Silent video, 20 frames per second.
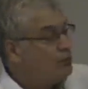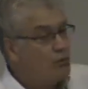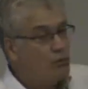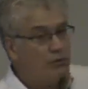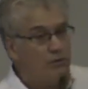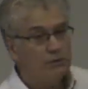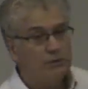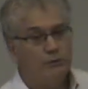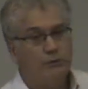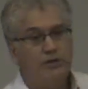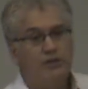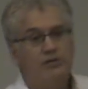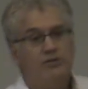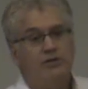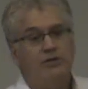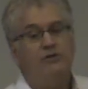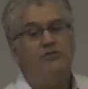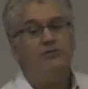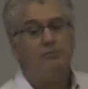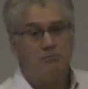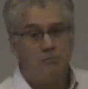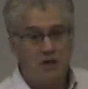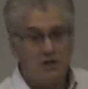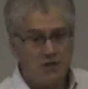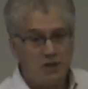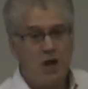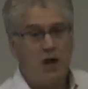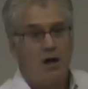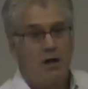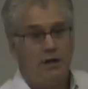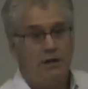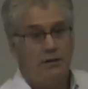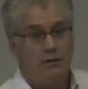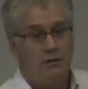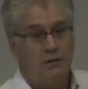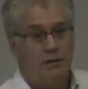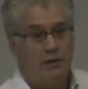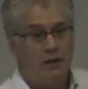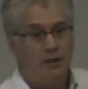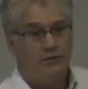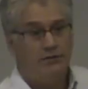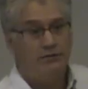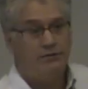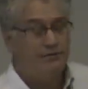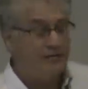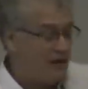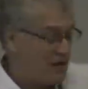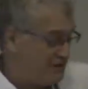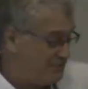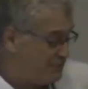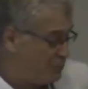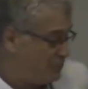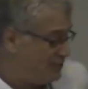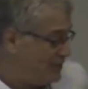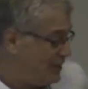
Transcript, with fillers: poorer regions, much higher, under 5